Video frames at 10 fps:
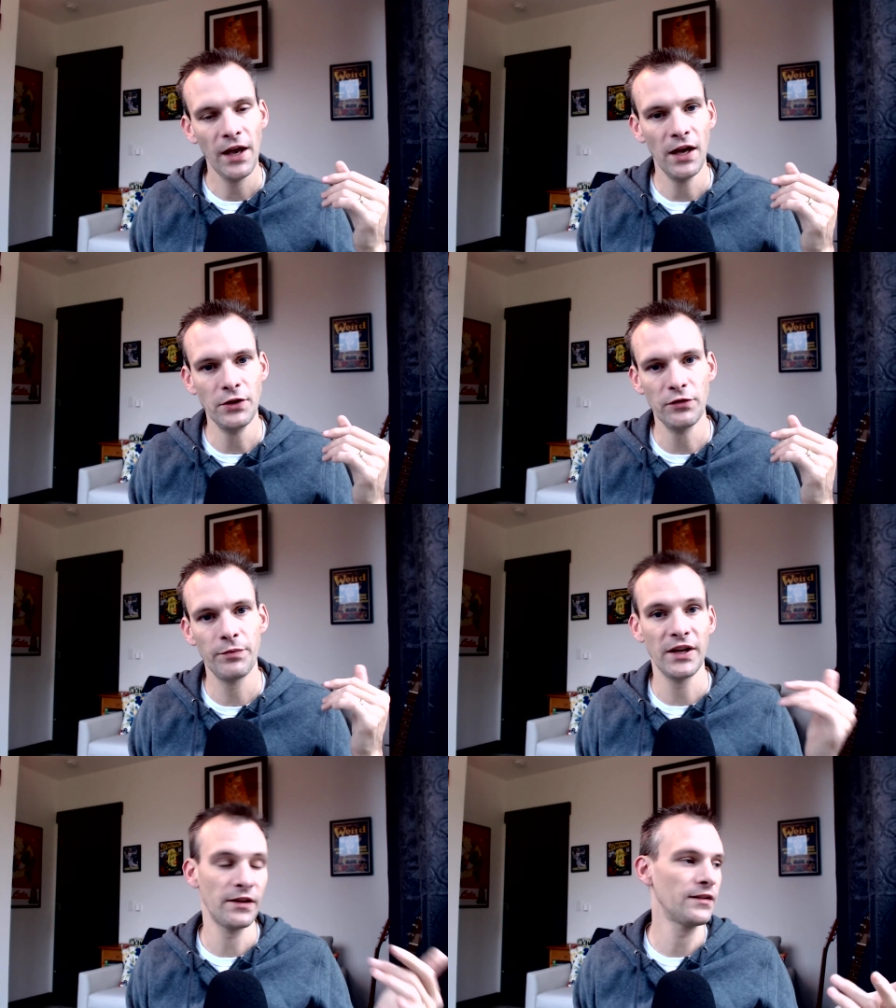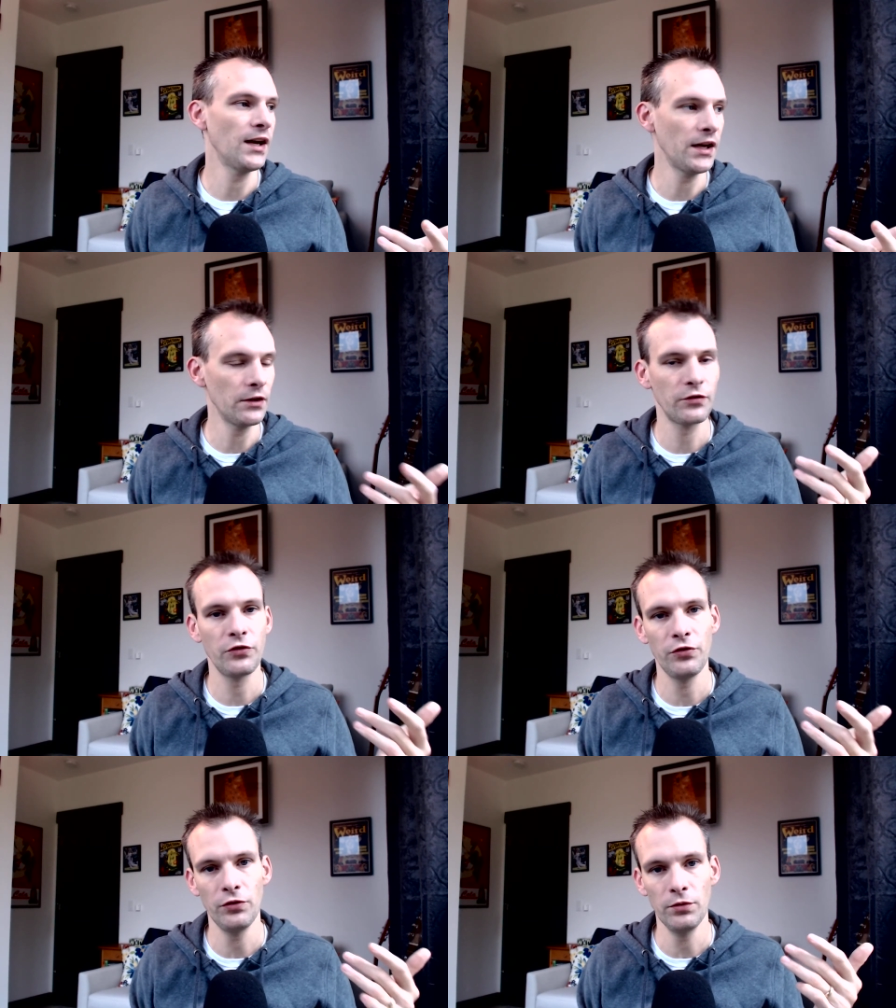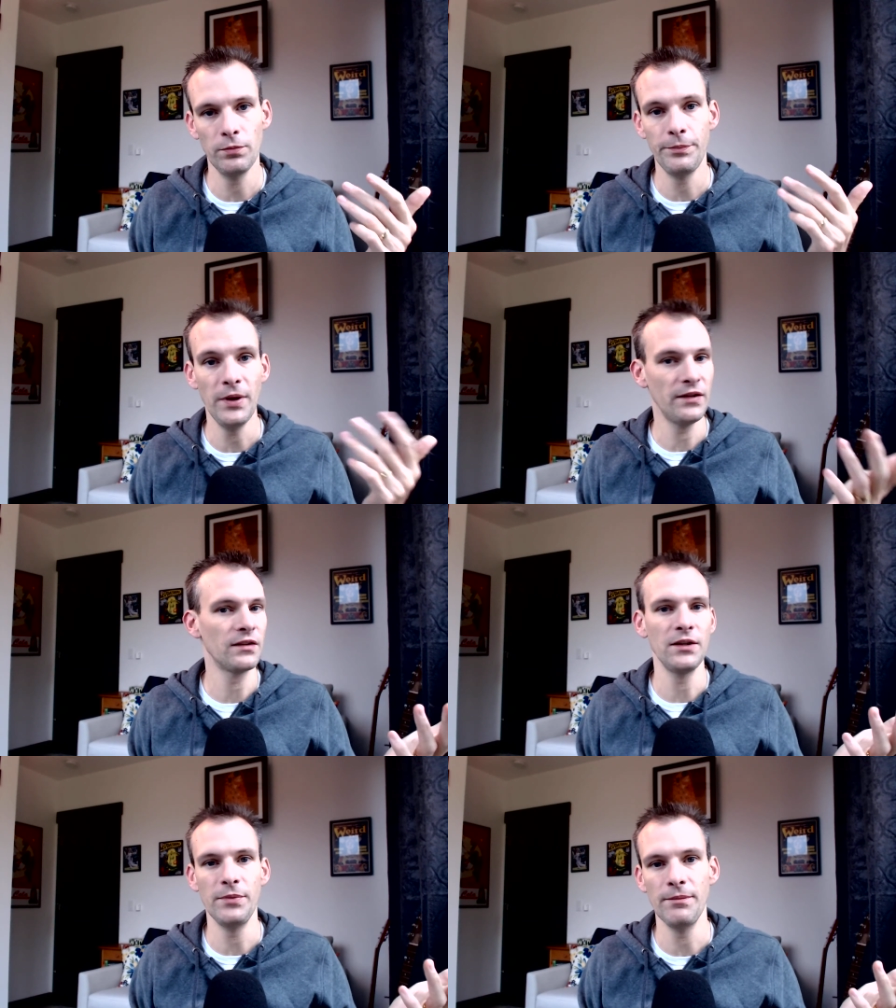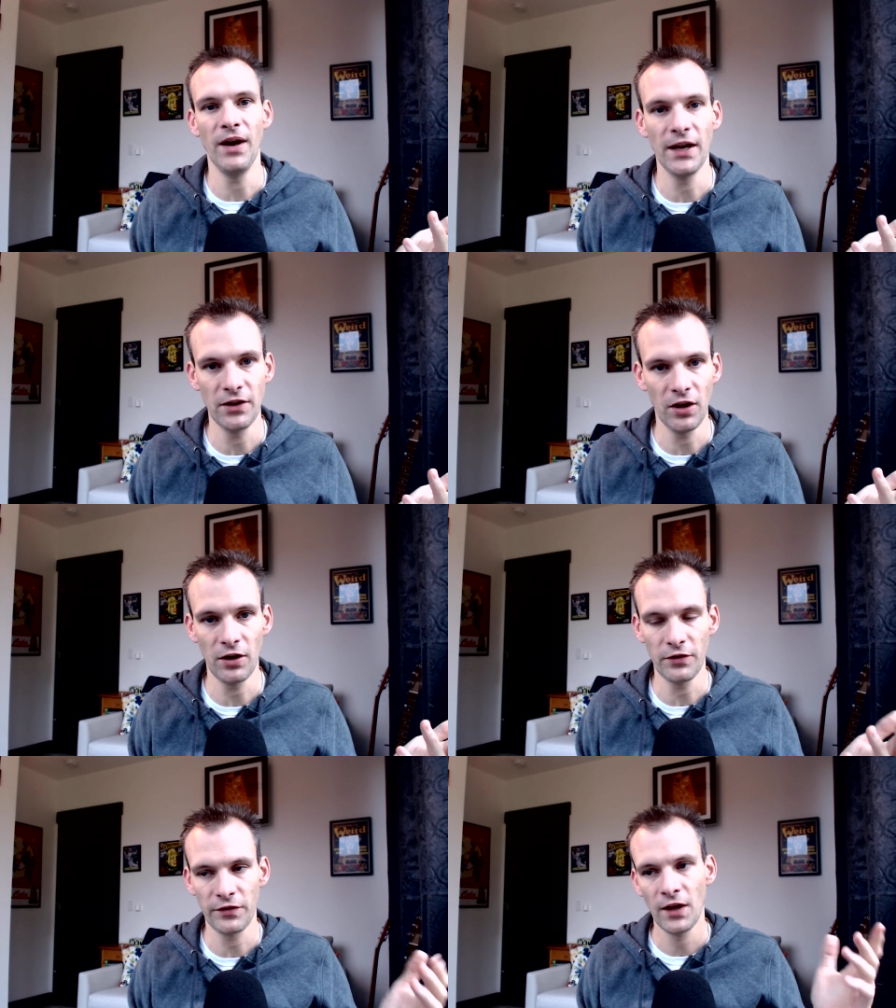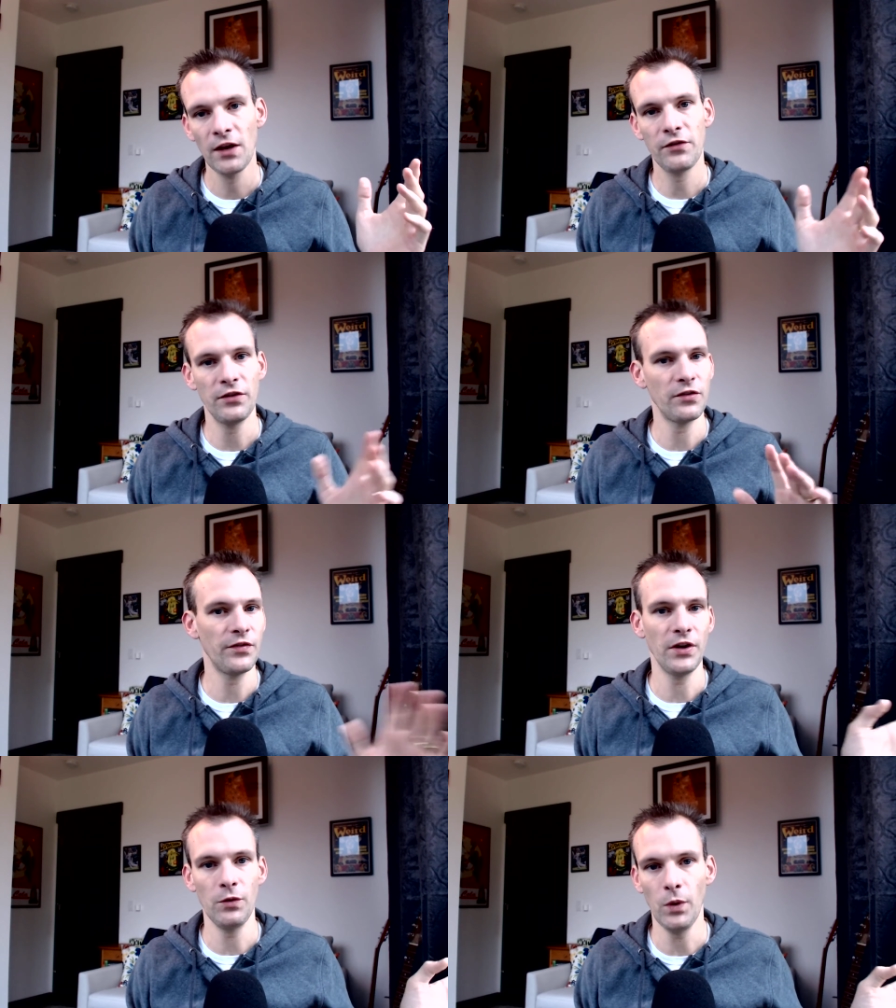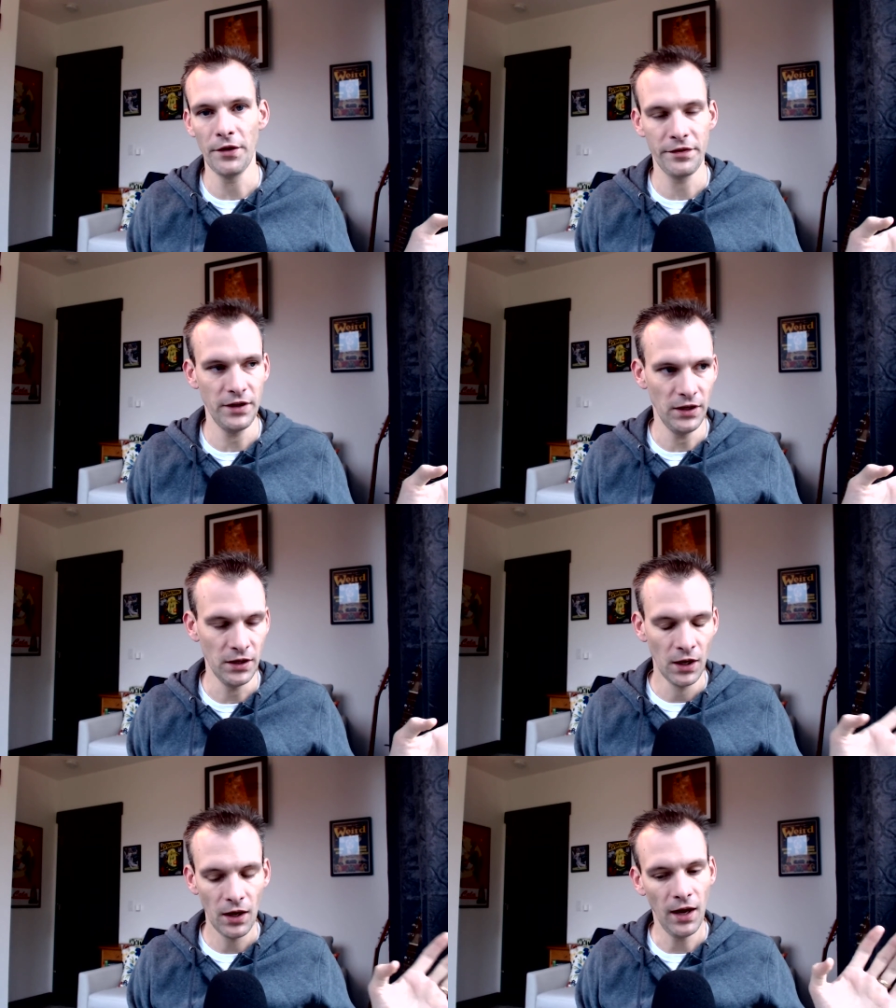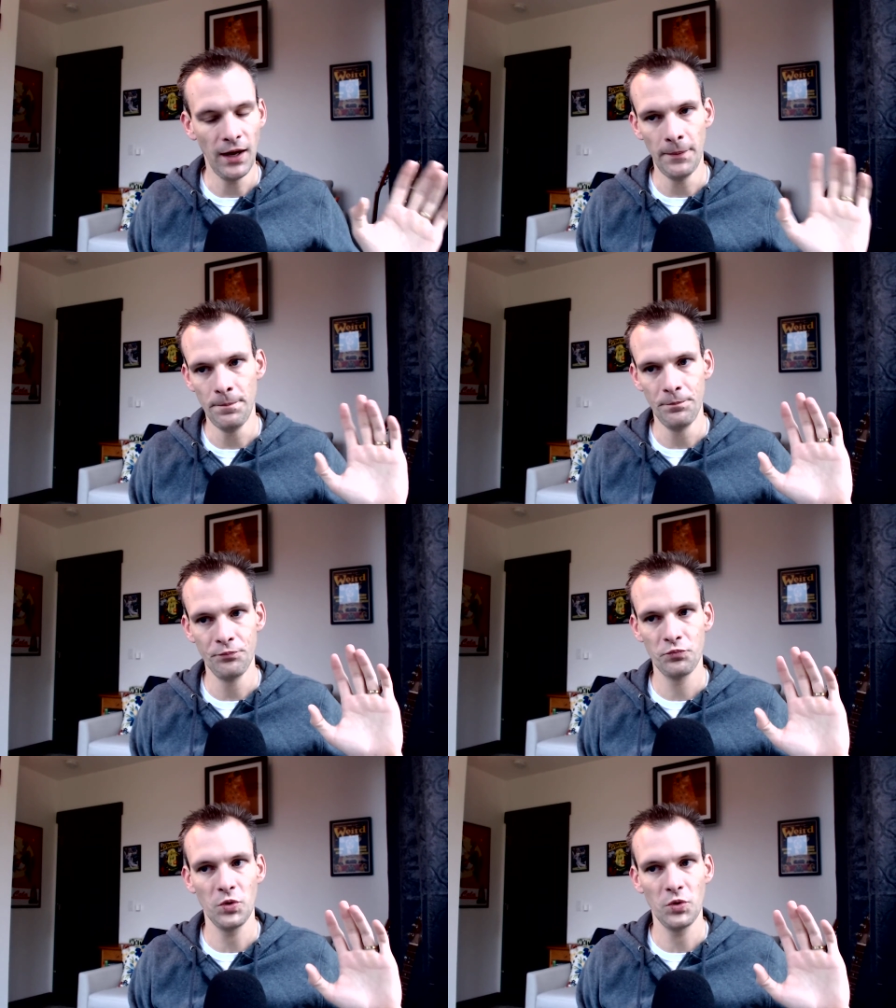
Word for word: and you've been assigned to basically be bodyguards to this very wealthy um,